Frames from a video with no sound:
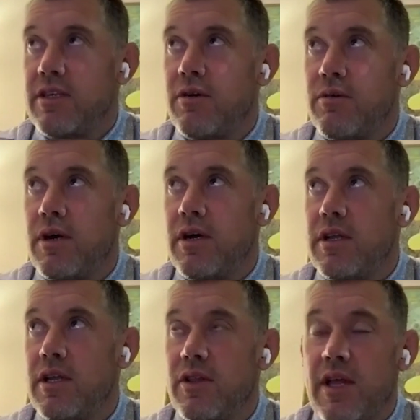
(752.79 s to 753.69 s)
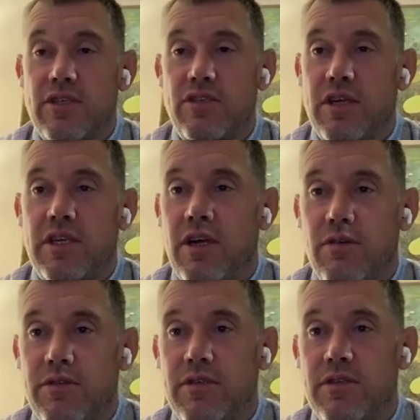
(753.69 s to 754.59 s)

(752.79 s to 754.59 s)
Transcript: So, you know, that stretch of holes